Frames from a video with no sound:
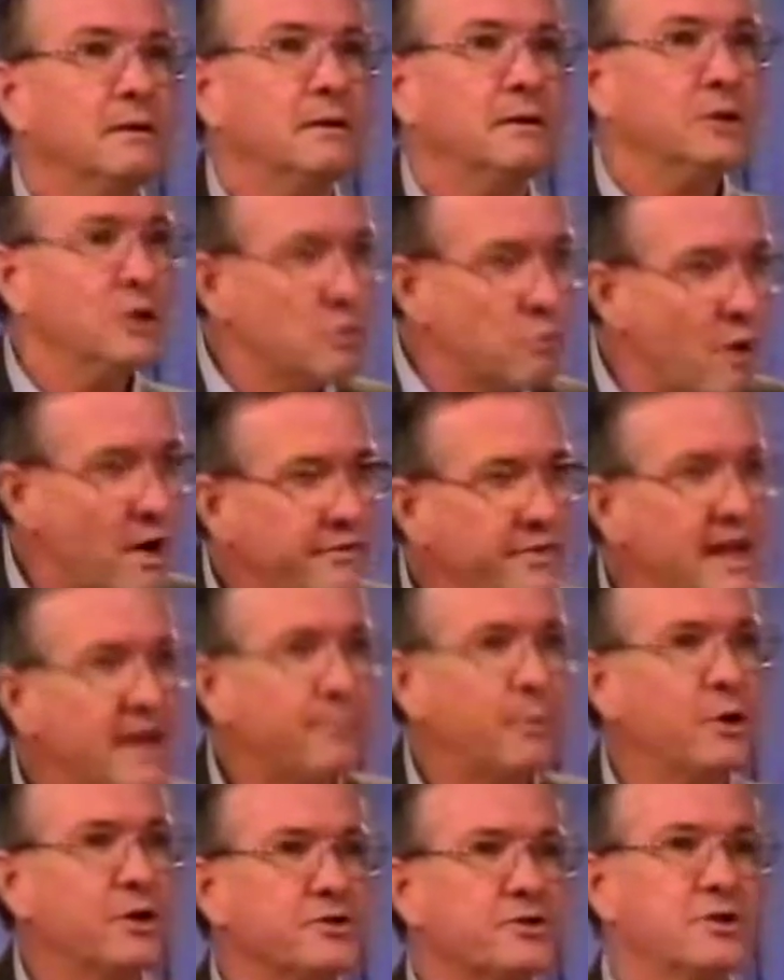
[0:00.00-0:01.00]
You want that
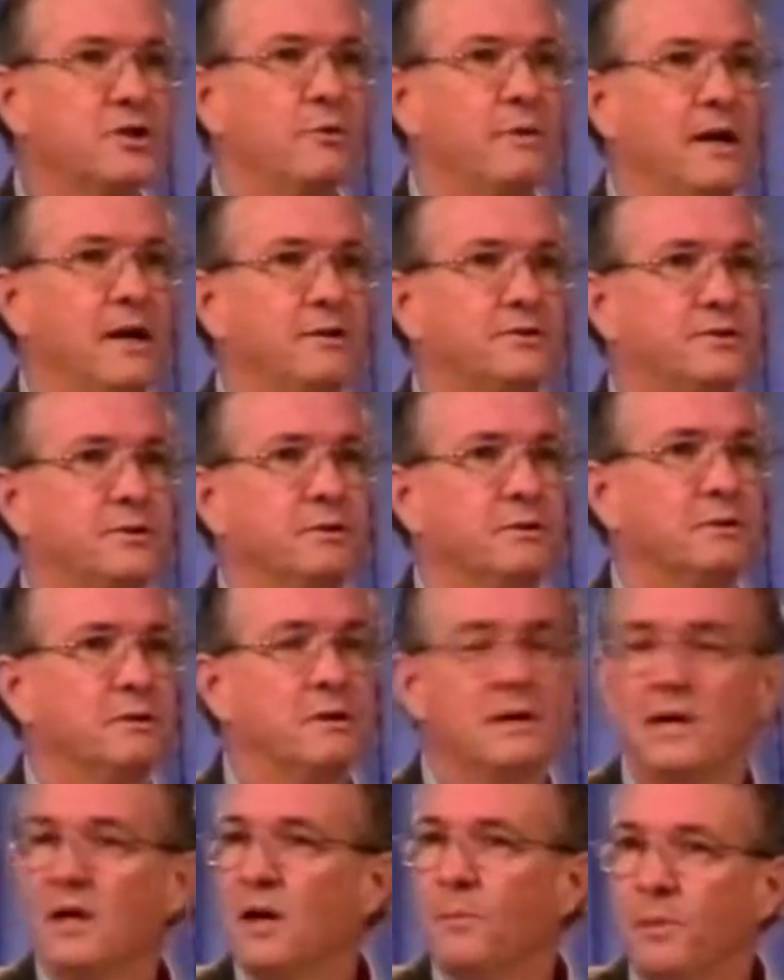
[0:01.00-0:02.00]
person around you.
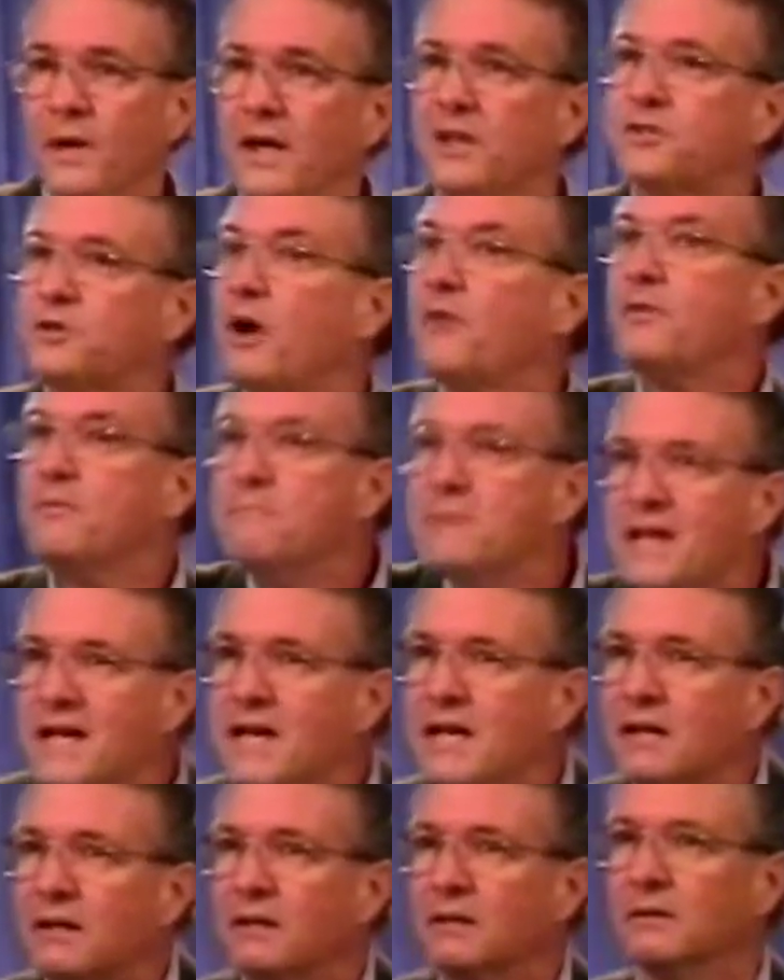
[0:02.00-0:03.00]
Blessed are the
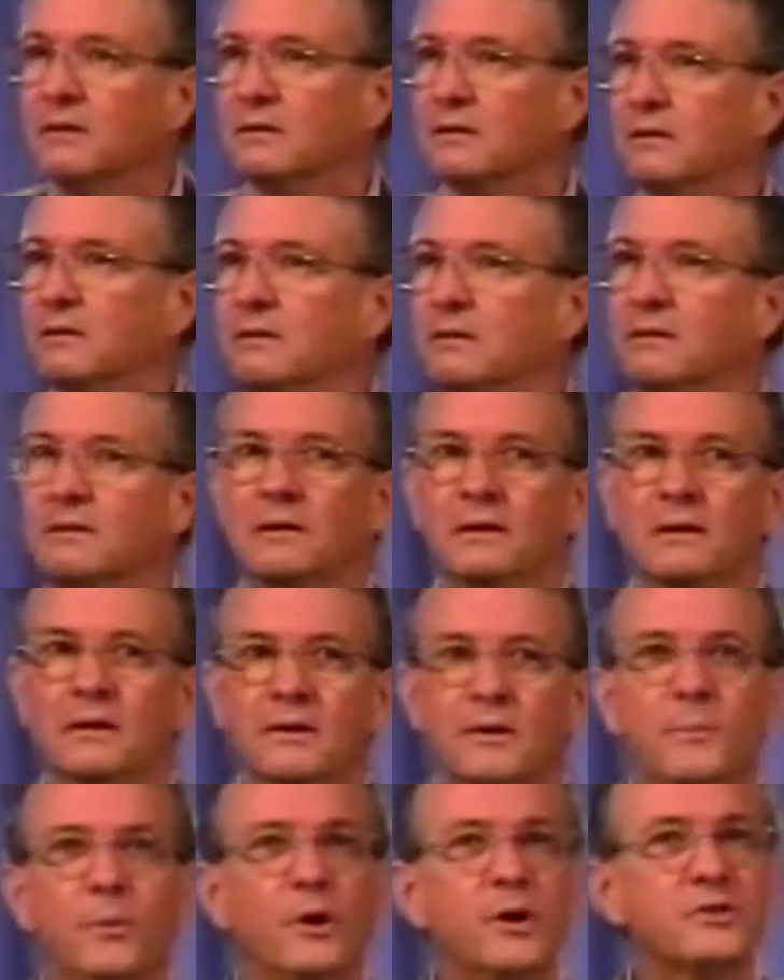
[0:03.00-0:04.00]
meek,
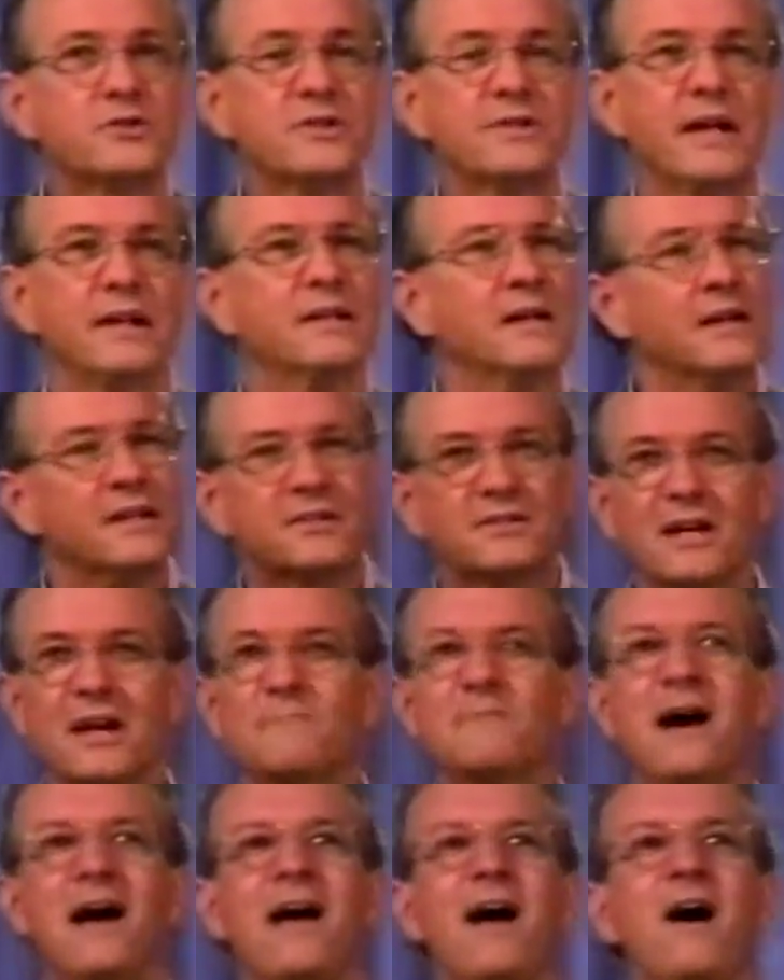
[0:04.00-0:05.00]
the person that
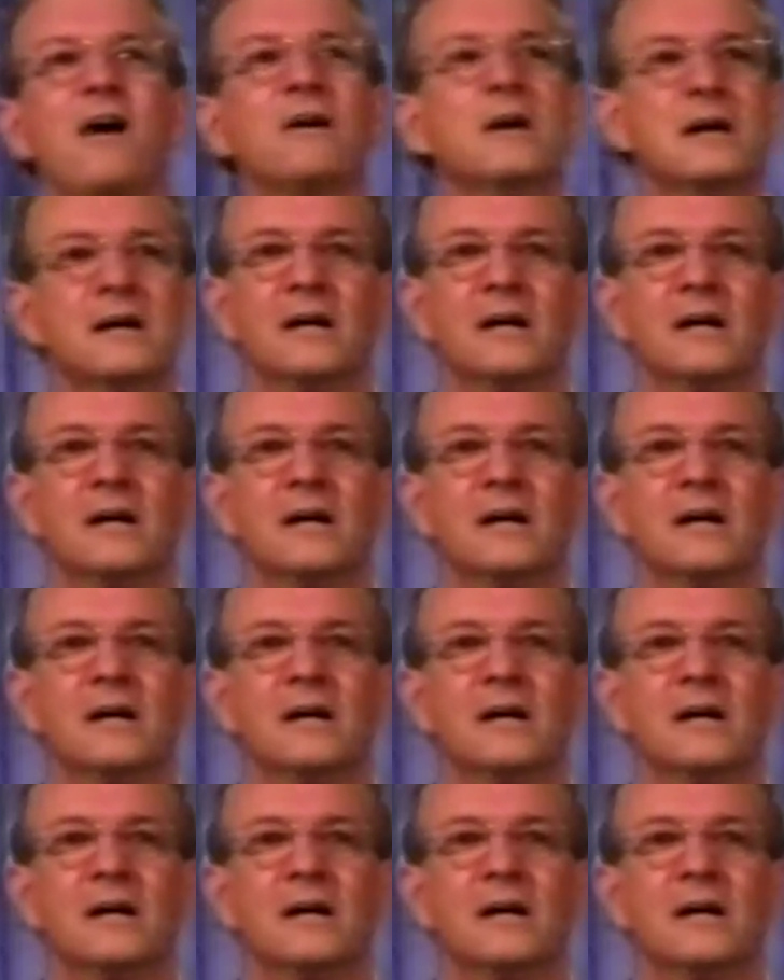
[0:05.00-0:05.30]
somehow